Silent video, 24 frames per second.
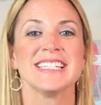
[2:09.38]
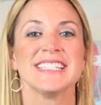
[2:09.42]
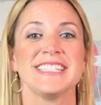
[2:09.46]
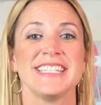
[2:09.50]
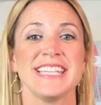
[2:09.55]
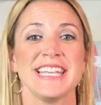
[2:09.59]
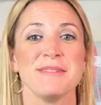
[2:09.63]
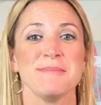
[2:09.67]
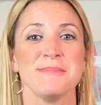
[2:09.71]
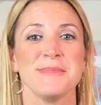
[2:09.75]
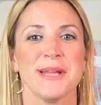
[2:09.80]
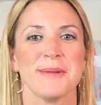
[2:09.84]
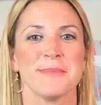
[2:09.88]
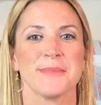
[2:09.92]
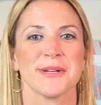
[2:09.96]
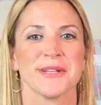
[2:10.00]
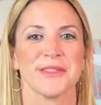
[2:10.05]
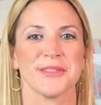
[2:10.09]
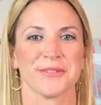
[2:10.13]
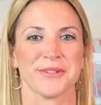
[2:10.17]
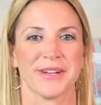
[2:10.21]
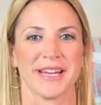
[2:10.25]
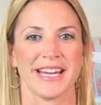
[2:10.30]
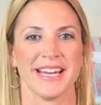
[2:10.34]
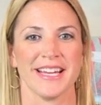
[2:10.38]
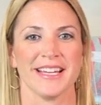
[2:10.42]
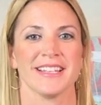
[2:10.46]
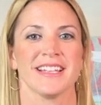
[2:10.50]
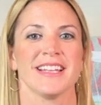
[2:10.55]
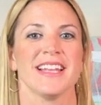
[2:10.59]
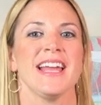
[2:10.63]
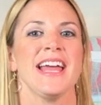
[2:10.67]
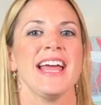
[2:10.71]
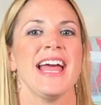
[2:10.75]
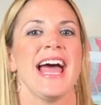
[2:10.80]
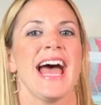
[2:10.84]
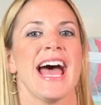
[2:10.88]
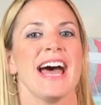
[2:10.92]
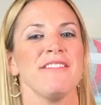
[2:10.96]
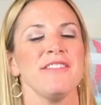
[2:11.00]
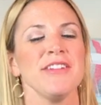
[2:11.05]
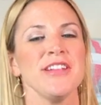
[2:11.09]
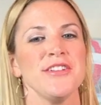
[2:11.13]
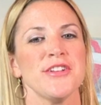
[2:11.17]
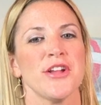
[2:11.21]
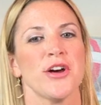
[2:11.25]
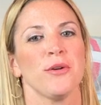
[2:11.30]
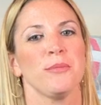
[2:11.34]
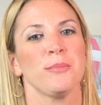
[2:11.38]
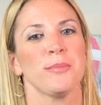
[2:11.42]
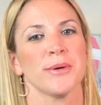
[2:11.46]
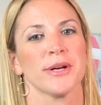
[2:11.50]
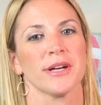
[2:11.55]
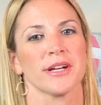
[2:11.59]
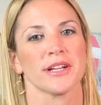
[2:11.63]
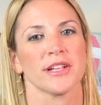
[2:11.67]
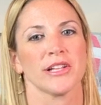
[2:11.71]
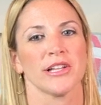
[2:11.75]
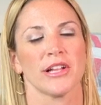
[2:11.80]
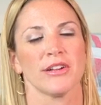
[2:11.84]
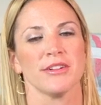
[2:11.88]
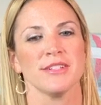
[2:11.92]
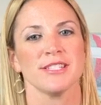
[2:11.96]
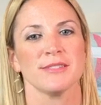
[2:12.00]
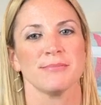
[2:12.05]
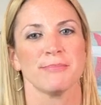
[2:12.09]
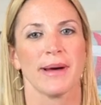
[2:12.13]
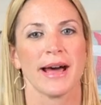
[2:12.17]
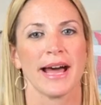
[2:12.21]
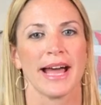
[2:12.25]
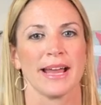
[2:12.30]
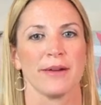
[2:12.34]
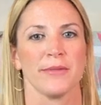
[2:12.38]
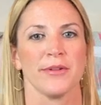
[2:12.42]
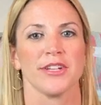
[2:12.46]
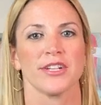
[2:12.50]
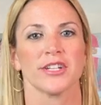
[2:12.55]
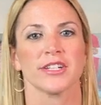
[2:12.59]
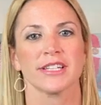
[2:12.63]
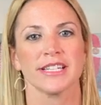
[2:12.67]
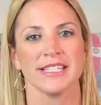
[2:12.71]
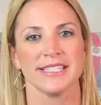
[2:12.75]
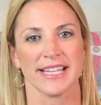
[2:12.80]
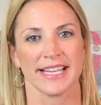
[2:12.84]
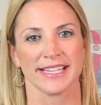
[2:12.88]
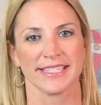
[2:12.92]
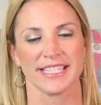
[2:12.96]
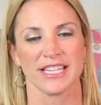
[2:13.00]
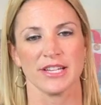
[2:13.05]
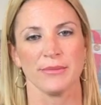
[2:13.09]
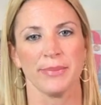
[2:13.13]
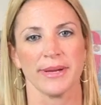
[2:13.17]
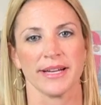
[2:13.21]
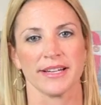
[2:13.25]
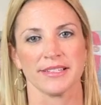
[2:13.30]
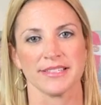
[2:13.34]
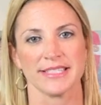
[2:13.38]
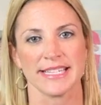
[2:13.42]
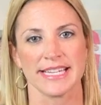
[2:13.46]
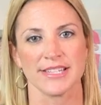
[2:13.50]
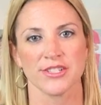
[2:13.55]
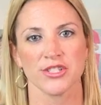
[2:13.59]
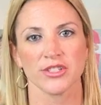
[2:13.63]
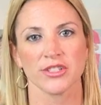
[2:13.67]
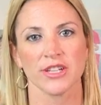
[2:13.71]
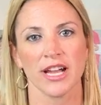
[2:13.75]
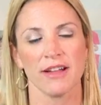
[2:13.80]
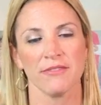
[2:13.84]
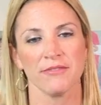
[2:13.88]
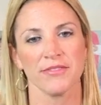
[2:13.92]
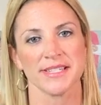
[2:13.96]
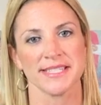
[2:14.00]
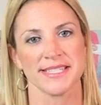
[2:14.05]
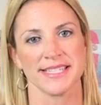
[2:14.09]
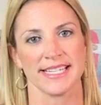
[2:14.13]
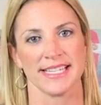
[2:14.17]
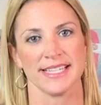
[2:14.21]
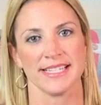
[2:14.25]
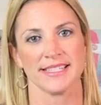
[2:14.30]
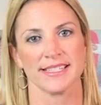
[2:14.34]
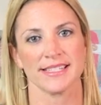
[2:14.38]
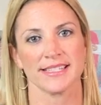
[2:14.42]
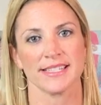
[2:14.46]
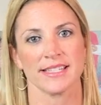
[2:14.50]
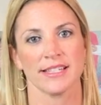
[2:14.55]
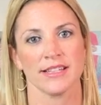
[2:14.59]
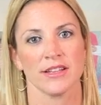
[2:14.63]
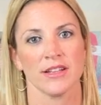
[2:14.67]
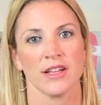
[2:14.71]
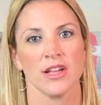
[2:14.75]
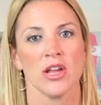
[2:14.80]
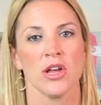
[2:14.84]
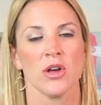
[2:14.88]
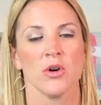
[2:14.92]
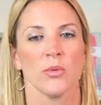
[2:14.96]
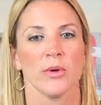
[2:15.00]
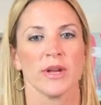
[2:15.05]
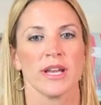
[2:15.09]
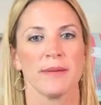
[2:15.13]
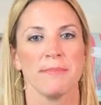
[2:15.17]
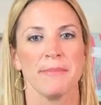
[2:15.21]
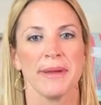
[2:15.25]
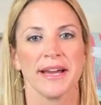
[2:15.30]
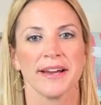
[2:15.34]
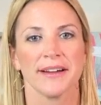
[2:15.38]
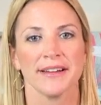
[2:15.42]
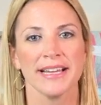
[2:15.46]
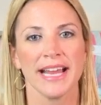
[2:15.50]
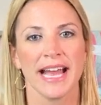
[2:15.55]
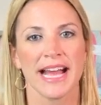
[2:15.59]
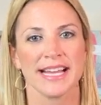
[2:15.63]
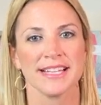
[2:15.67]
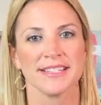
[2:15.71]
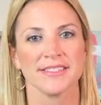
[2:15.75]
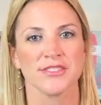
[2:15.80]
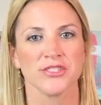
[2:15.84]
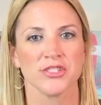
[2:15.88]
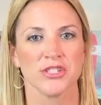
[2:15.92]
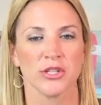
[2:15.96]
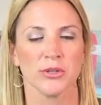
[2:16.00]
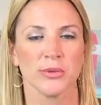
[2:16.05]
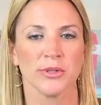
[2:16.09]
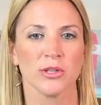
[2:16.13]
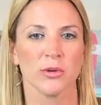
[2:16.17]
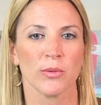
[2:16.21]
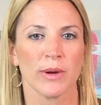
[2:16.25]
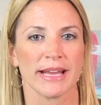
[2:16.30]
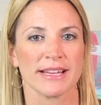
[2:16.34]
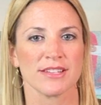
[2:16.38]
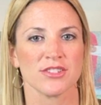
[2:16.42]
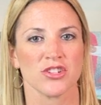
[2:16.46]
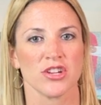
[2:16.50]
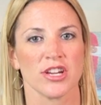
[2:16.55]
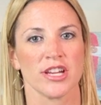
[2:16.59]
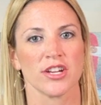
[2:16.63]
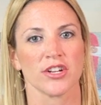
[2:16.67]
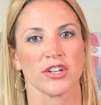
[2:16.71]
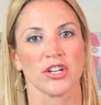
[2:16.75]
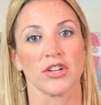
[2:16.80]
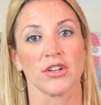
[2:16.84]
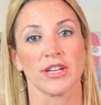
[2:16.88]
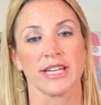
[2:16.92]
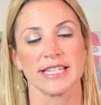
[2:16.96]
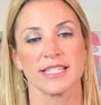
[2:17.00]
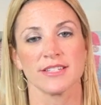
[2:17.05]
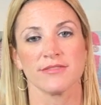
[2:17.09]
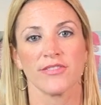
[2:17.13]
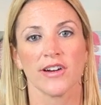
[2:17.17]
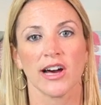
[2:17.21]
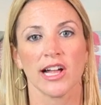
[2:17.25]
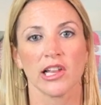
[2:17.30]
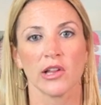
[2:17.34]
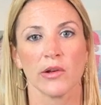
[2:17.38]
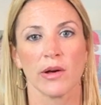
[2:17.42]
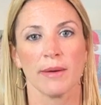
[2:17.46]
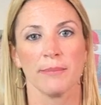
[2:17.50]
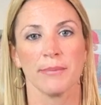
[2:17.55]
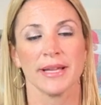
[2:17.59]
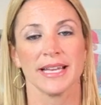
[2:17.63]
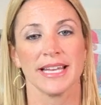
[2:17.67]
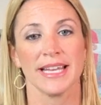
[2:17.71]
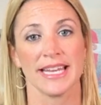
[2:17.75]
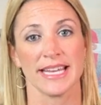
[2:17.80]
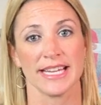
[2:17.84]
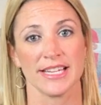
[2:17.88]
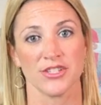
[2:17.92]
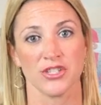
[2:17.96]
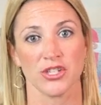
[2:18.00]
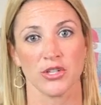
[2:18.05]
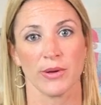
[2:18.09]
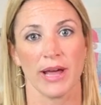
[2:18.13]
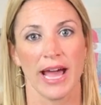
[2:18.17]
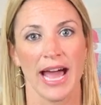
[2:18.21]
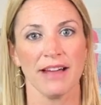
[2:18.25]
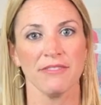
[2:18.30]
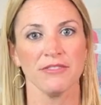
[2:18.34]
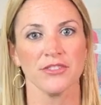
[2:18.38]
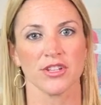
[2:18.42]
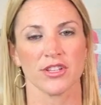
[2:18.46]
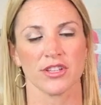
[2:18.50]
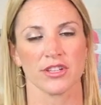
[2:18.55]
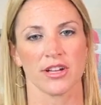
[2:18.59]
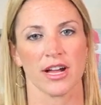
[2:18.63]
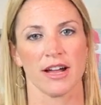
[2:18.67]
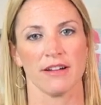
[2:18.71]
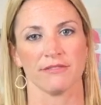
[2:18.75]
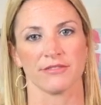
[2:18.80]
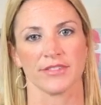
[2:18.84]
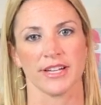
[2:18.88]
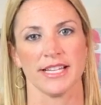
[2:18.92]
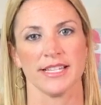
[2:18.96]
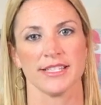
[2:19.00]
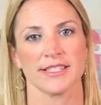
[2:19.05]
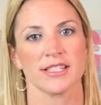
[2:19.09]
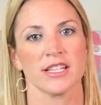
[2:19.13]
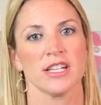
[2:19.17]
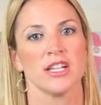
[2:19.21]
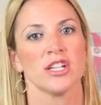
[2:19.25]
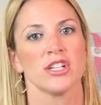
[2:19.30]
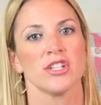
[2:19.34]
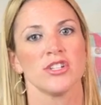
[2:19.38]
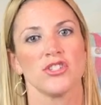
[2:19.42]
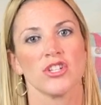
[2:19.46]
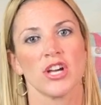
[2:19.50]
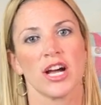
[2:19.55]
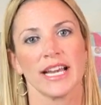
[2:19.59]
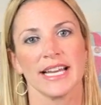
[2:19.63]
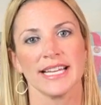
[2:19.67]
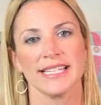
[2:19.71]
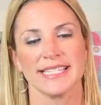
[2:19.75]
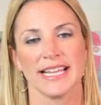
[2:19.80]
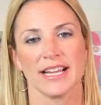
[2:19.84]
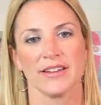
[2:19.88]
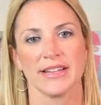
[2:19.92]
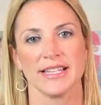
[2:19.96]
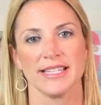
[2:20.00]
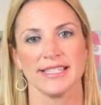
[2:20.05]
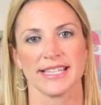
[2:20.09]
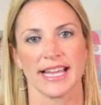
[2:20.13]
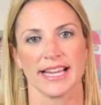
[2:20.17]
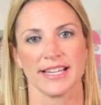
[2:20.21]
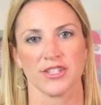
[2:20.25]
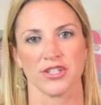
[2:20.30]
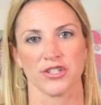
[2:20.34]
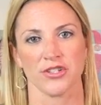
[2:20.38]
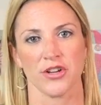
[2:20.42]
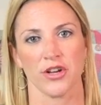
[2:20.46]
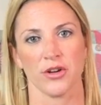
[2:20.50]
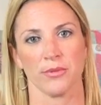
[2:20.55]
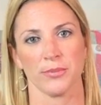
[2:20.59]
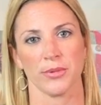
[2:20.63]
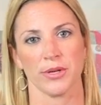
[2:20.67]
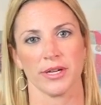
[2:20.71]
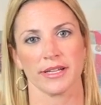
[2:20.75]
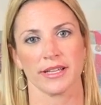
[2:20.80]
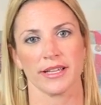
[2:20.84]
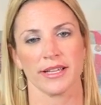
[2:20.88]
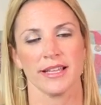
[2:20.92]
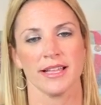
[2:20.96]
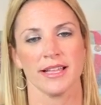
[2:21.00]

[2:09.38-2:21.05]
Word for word: Tip number three, have a notebook close by when you're conducting parent-teacher conferences. When a parent asks you a question or you need to follow up on an issue after the conference, jot it down inside your notebook.